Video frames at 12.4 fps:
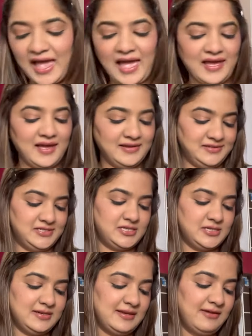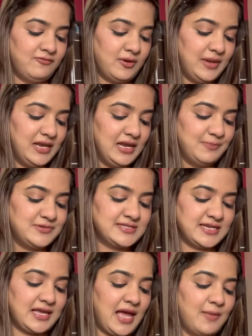And for my
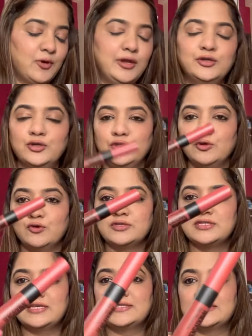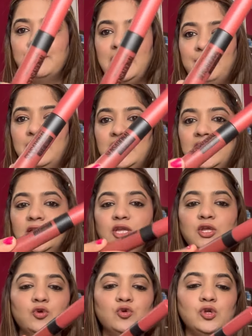lipstick, I'm going to use this Maybelline
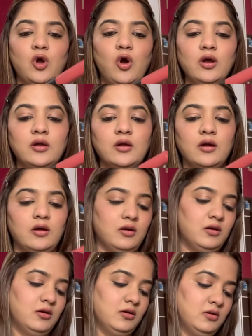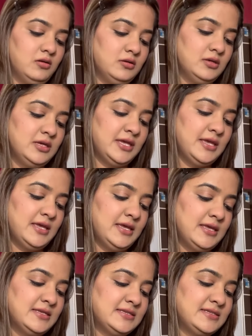New York
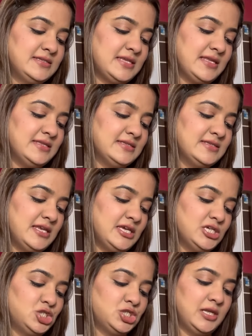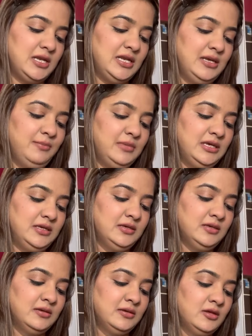Sensationally
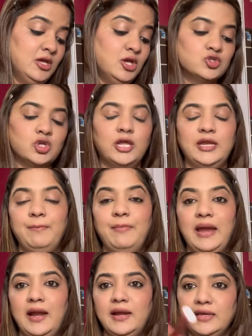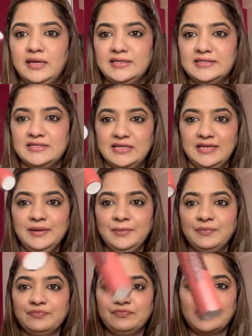Me. Sorry, Made
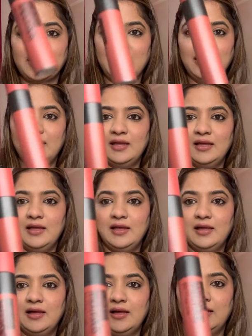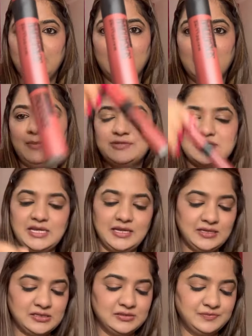Easy
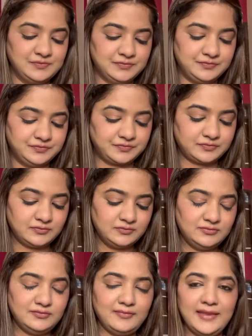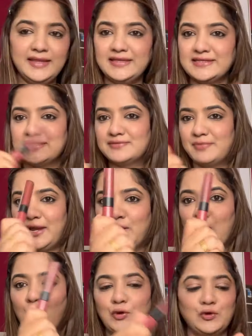lipstick. This is my
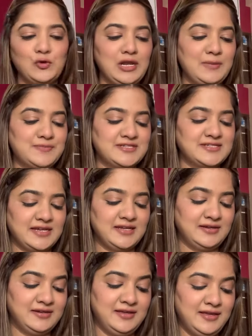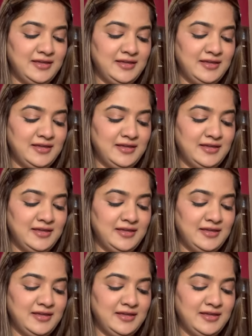go-to lipstick.